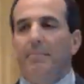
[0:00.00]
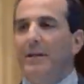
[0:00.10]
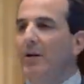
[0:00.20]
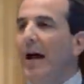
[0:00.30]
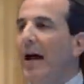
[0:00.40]

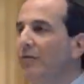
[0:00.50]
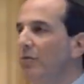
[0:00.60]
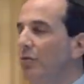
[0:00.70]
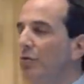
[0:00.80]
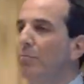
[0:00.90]
But you have to
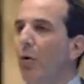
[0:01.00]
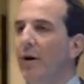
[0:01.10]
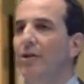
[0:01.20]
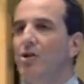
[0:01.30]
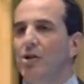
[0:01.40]
do
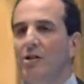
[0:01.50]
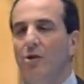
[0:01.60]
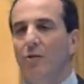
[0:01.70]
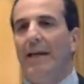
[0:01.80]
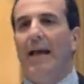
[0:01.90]
more than just
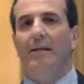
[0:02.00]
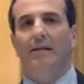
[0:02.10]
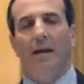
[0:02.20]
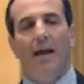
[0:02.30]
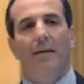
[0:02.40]

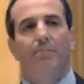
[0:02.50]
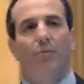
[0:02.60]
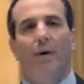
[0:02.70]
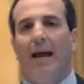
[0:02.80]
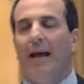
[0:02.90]
create a
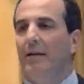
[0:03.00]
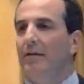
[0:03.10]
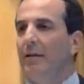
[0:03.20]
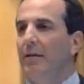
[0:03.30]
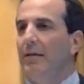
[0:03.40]

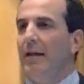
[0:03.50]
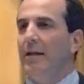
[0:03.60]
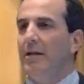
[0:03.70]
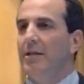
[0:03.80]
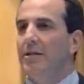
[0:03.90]
brand that
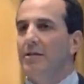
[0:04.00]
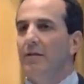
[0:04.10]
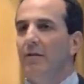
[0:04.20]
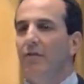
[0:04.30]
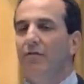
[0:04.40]
is
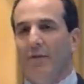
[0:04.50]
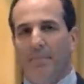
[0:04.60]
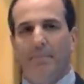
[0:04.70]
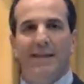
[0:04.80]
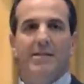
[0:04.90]
for the
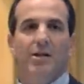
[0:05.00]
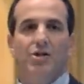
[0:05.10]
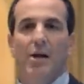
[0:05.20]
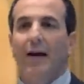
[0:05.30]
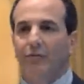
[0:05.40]

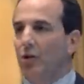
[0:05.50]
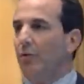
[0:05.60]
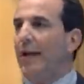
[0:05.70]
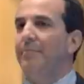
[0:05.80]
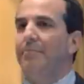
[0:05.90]
business. You have to
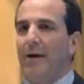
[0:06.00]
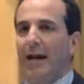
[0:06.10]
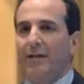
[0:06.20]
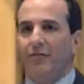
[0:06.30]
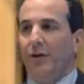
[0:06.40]
create
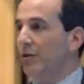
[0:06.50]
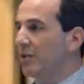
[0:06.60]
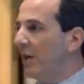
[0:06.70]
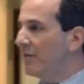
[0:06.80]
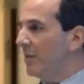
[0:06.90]
brand for
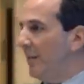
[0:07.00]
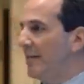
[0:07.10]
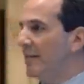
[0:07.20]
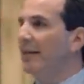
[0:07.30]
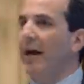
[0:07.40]
yourself. Somebody
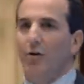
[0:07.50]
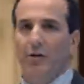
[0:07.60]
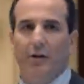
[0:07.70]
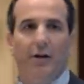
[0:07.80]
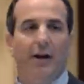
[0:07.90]
said that
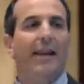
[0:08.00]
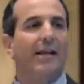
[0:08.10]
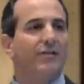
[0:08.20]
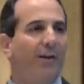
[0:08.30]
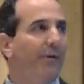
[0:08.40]
earlier, and
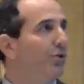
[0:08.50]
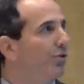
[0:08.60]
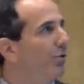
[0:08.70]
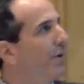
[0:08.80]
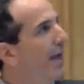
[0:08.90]
that's very
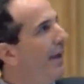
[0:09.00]
true.